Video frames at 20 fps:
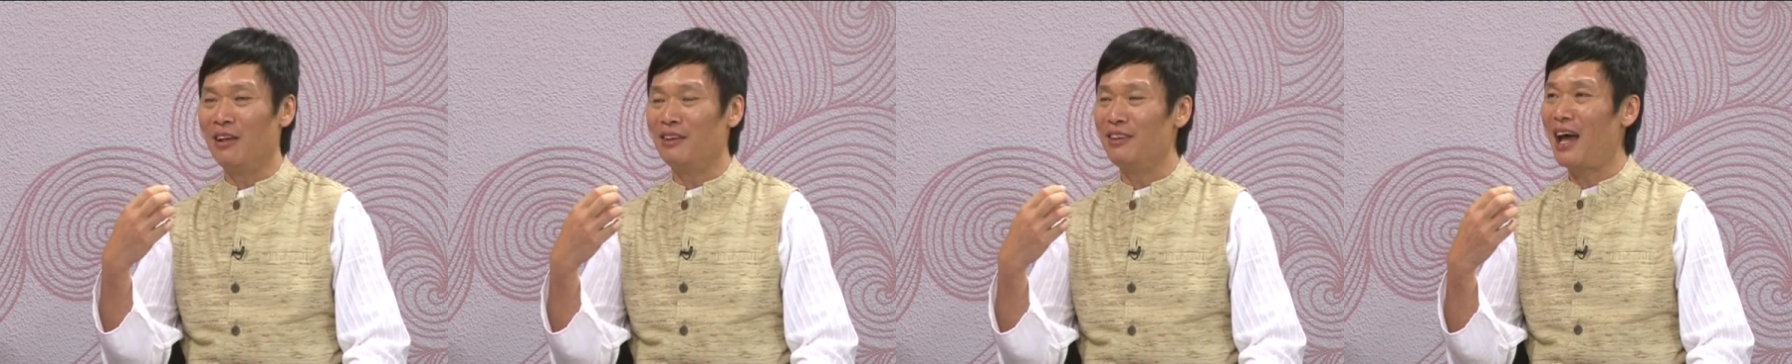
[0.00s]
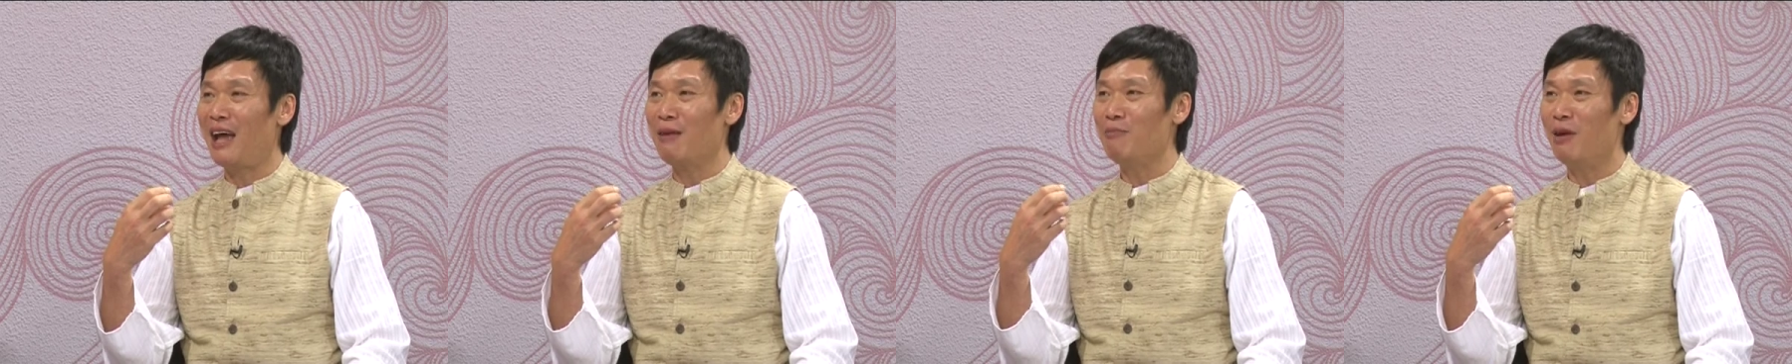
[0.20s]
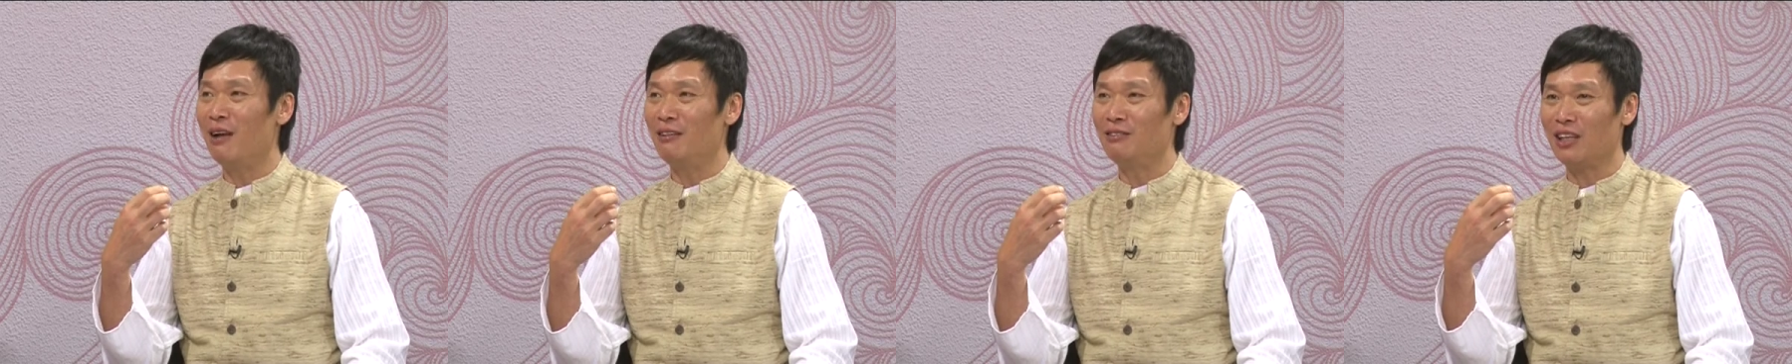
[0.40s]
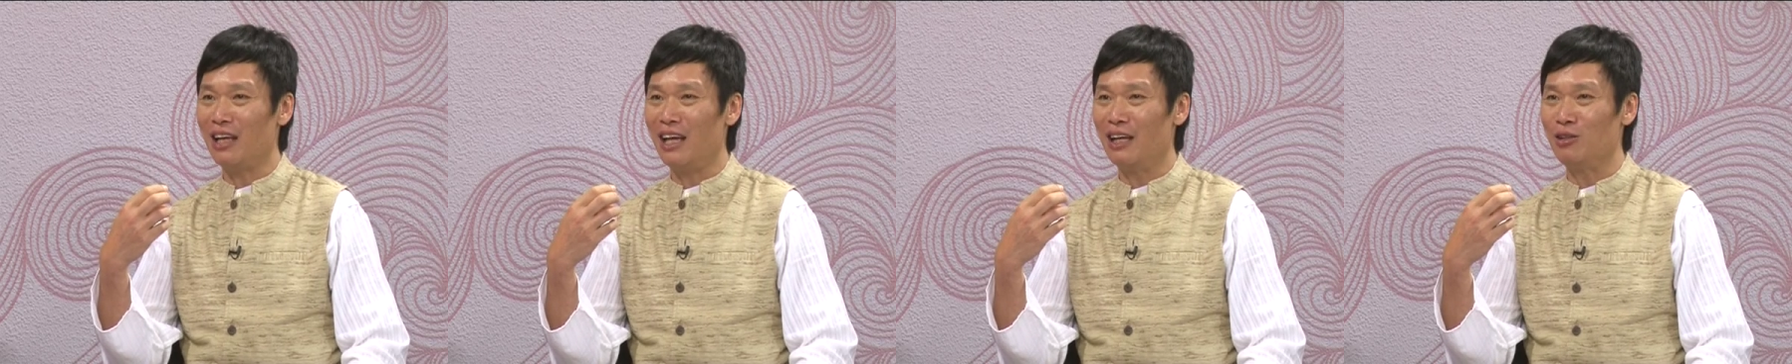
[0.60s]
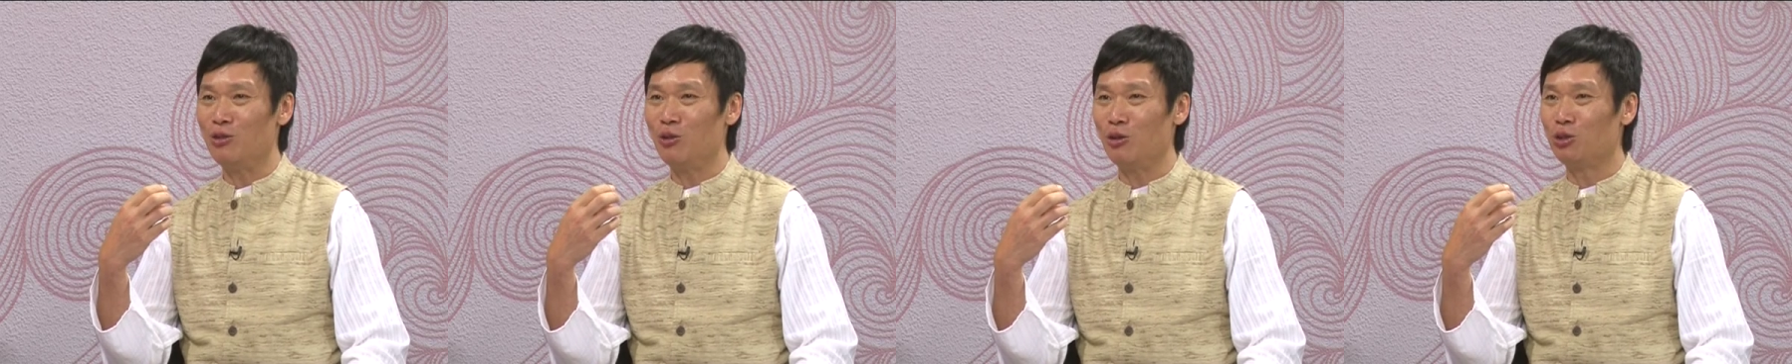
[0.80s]
9 months
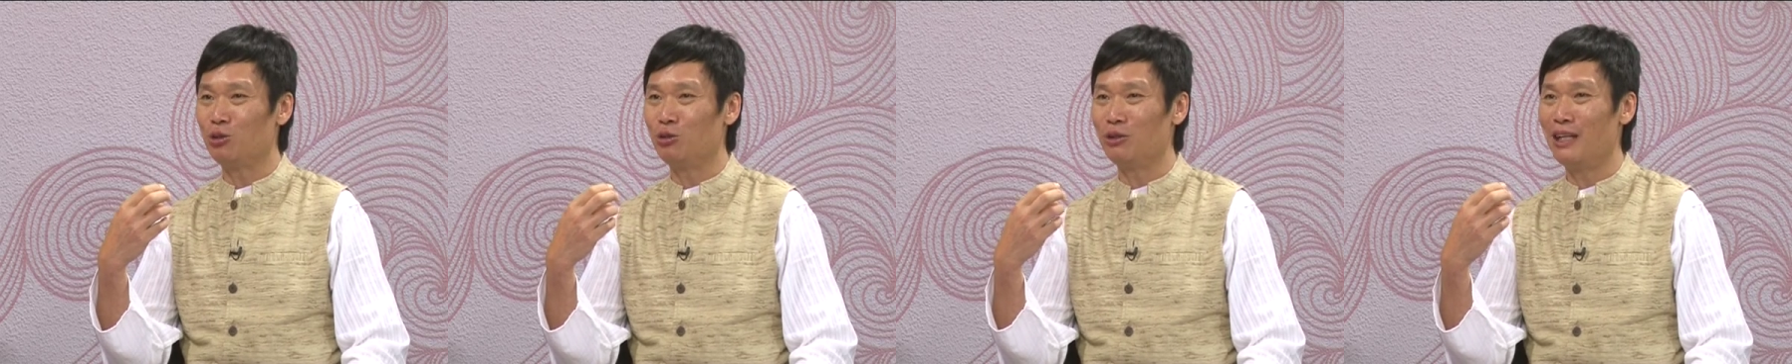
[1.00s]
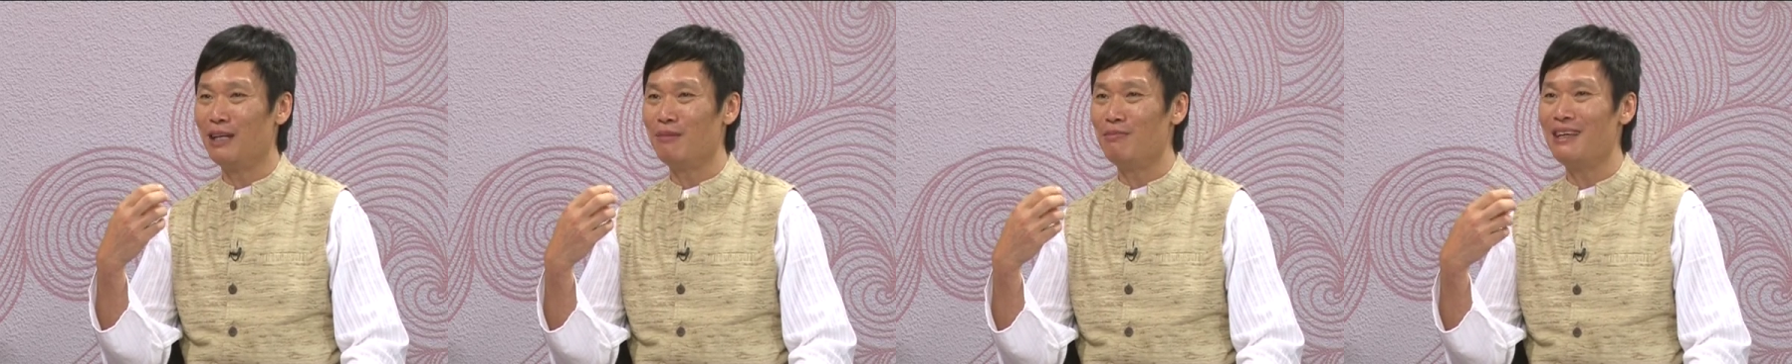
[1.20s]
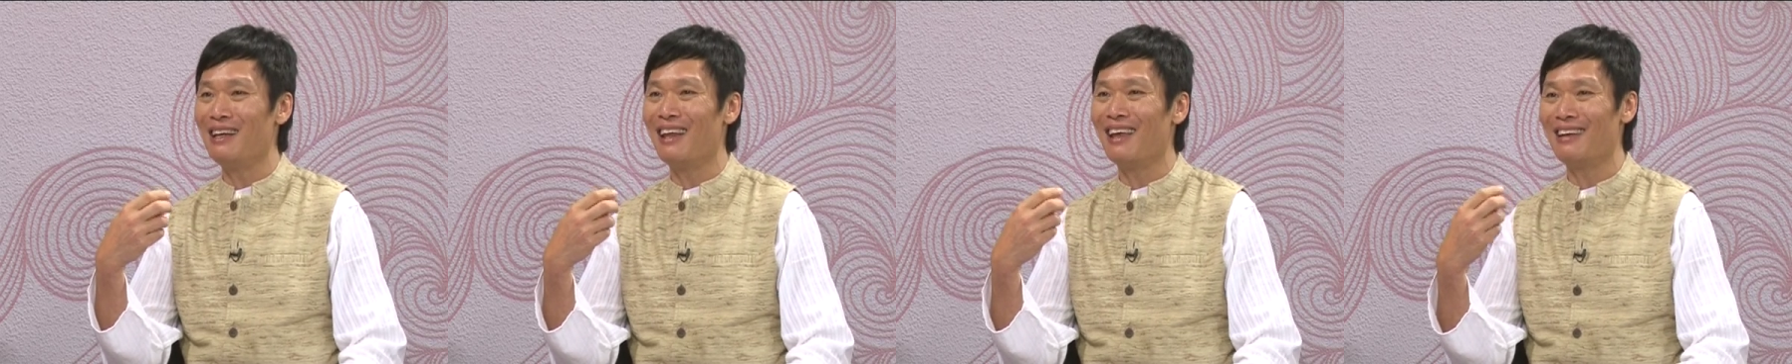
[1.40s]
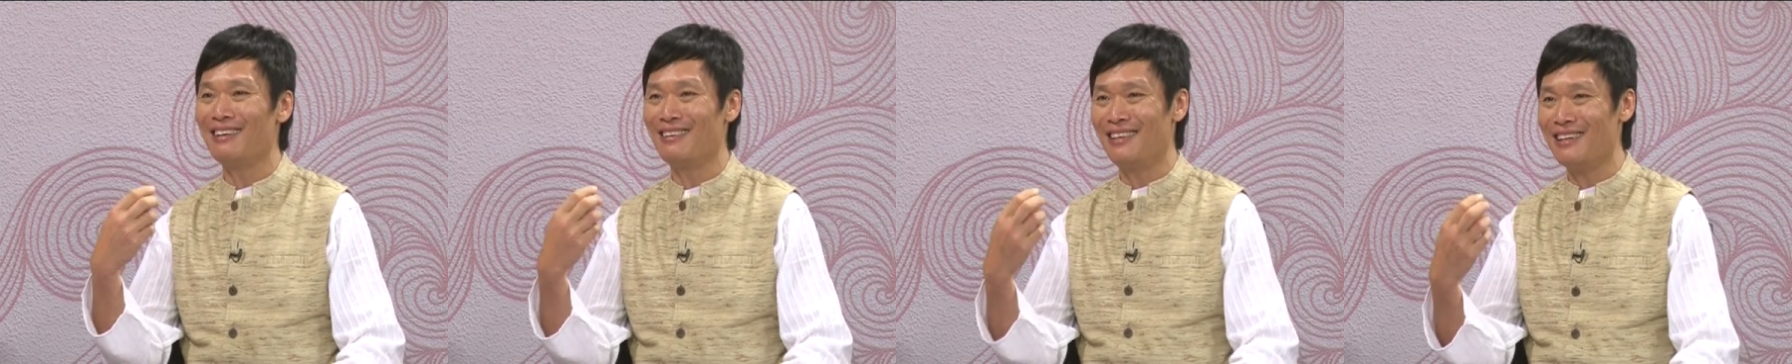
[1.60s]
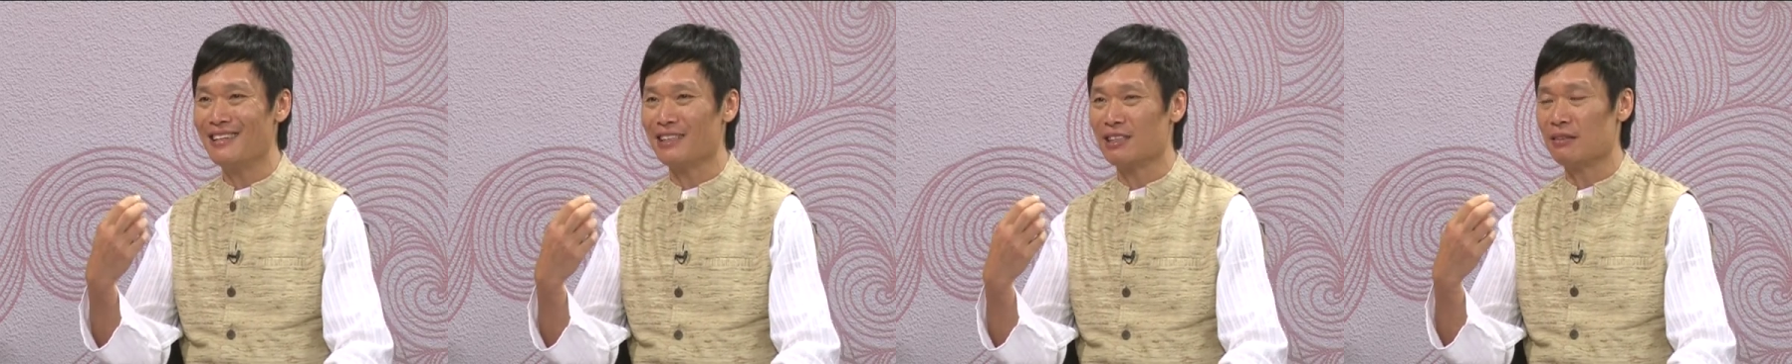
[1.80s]
and you're treating me like
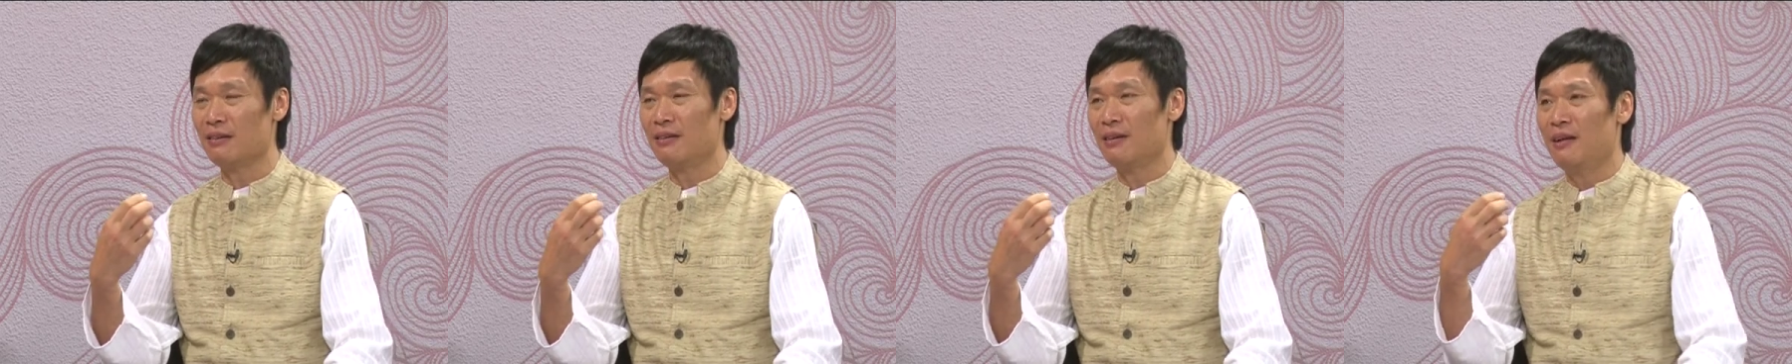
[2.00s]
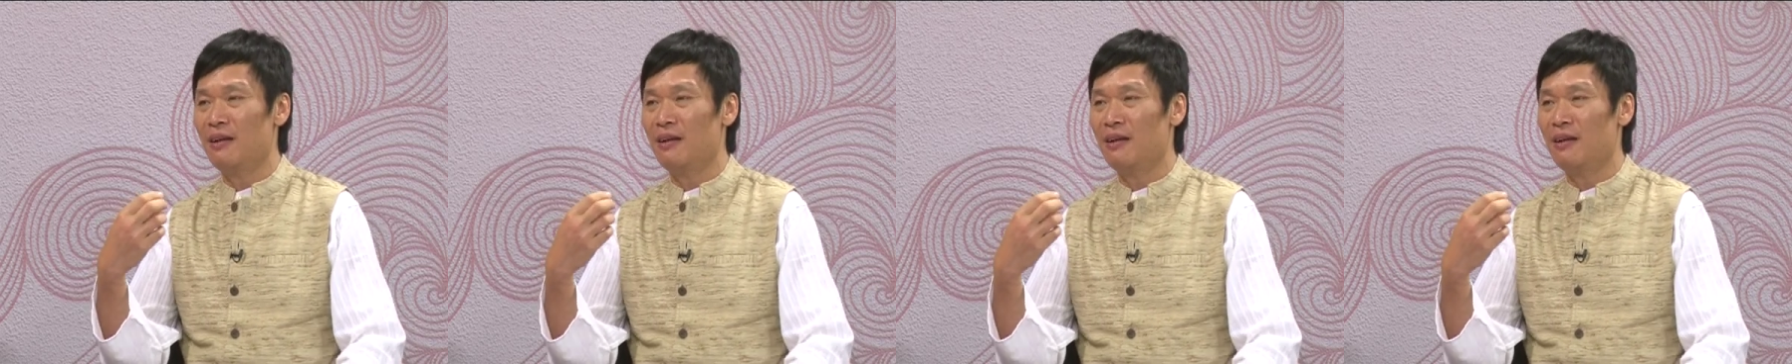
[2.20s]
this.